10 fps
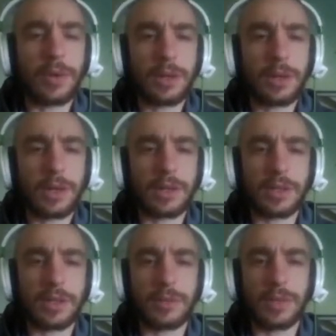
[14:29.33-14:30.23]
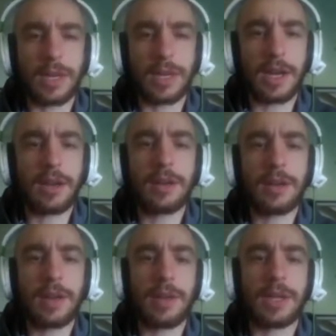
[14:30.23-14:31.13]
God, I gotta stop doing that. I entered
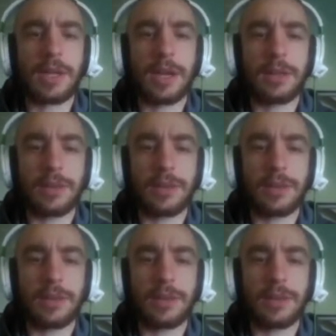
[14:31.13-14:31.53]
our backyard.